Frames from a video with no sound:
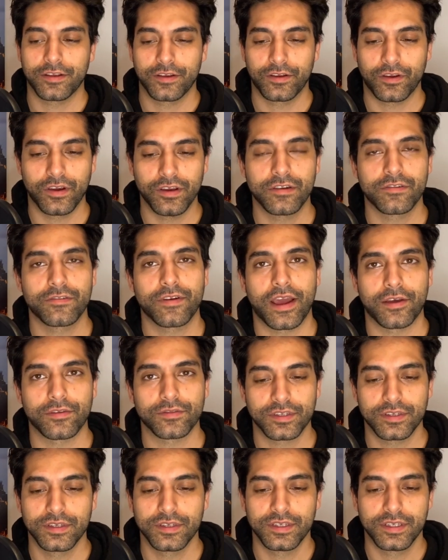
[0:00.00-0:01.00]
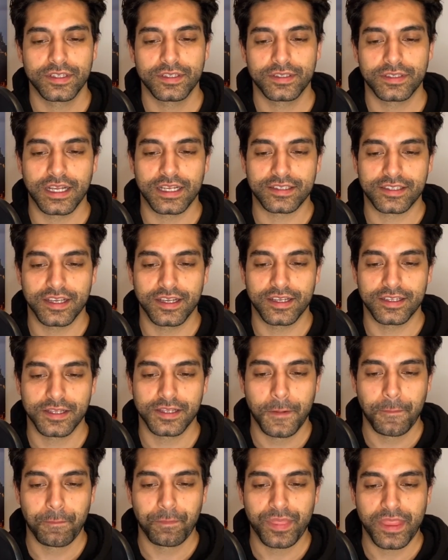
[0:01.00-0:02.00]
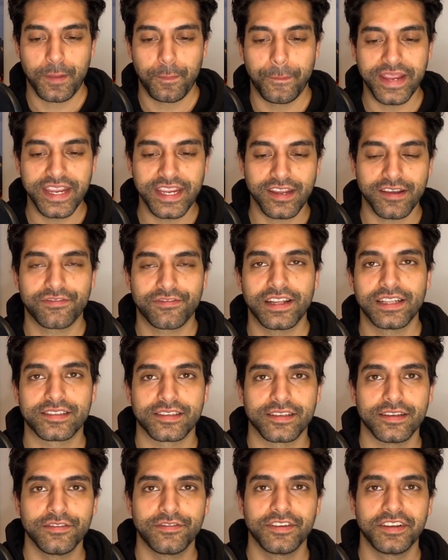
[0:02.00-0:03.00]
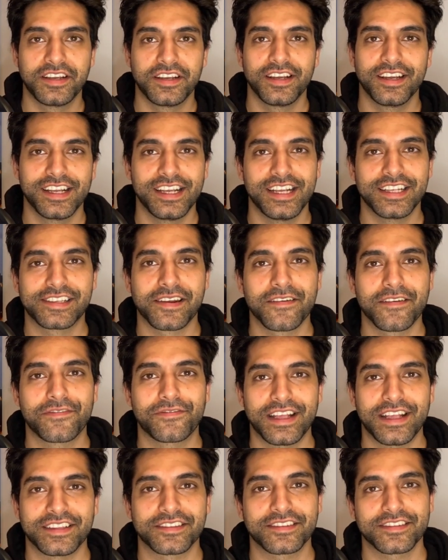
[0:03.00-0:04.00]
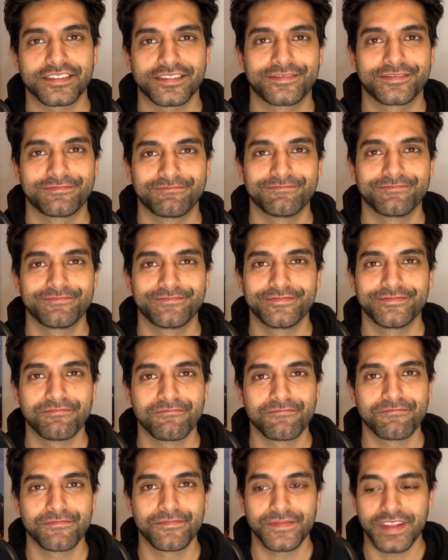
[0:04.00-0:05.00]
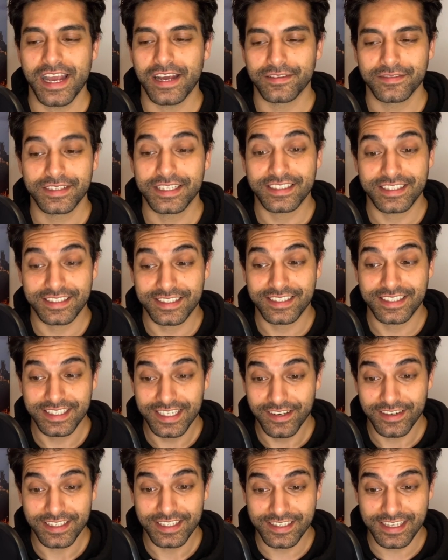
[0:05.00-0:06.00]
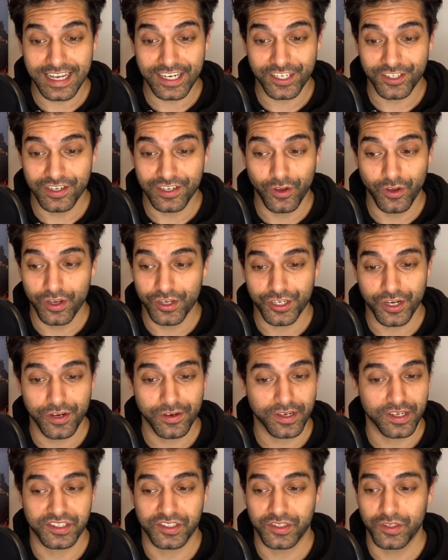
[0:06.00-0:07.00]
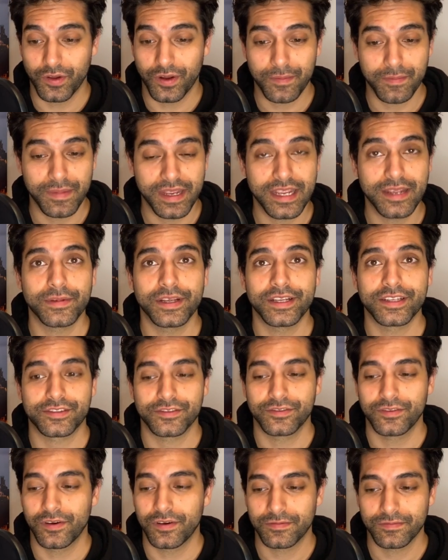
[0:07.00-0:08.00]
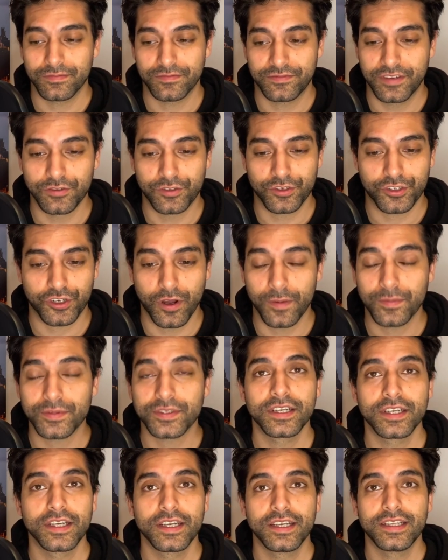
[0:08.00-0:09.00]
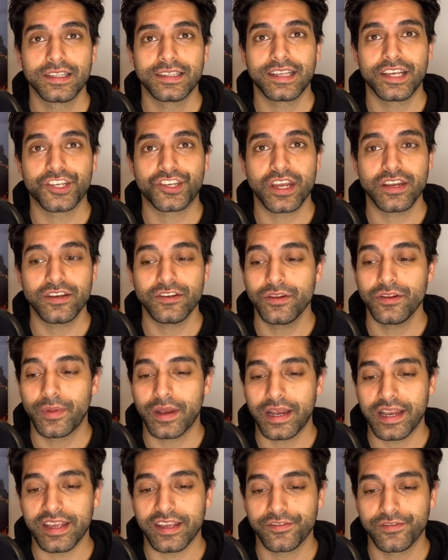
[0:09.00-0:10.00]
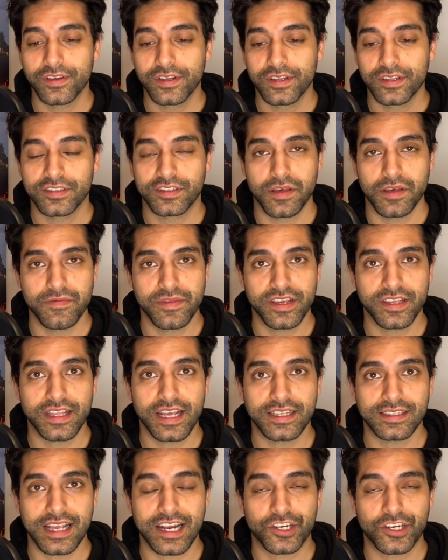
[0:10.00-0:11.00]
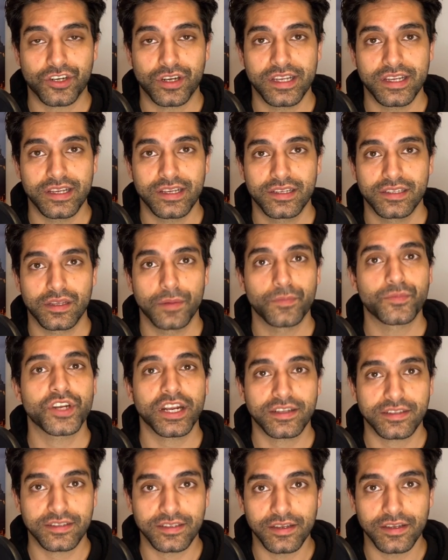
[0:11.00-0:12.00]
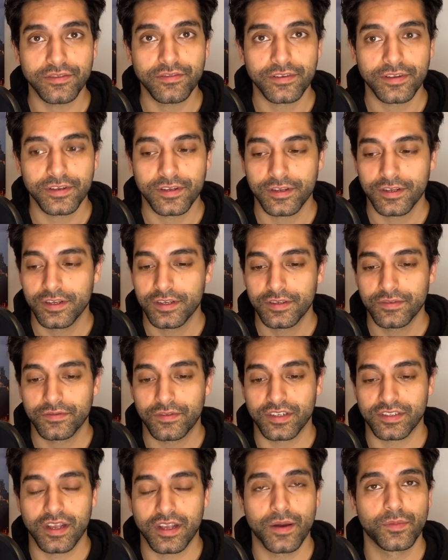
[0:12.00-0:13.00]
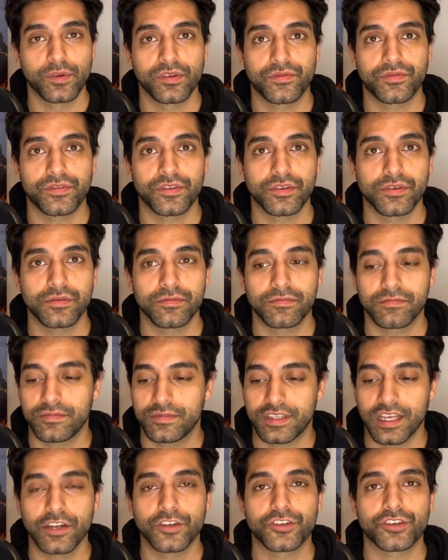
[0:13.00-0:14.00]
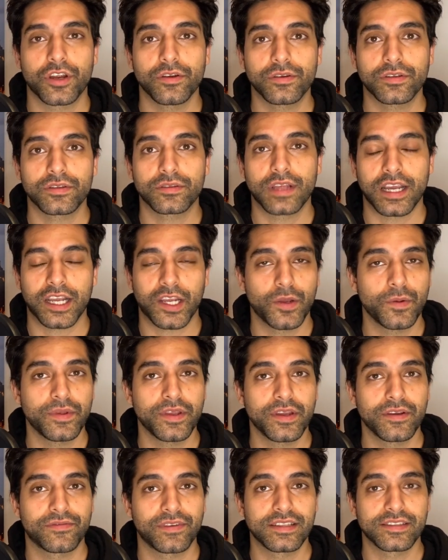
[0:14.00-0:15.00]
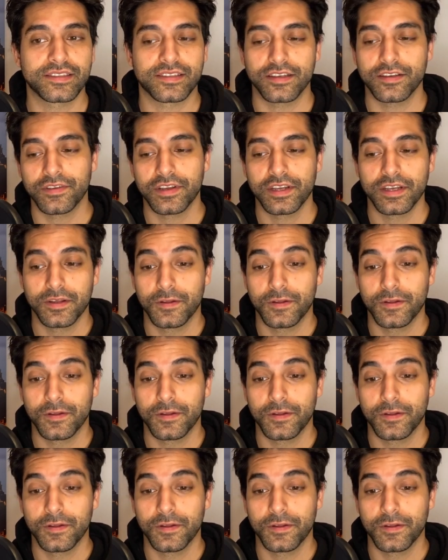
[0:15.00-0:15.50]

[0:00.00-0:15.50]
going around that says being offensive is an offence. Yeah, it's serious. This is actually not a joke. It's not a meme. It's not photoshopped. They genuinely believe something that's actually subjective. For example, if you tell a joke that could be offensive,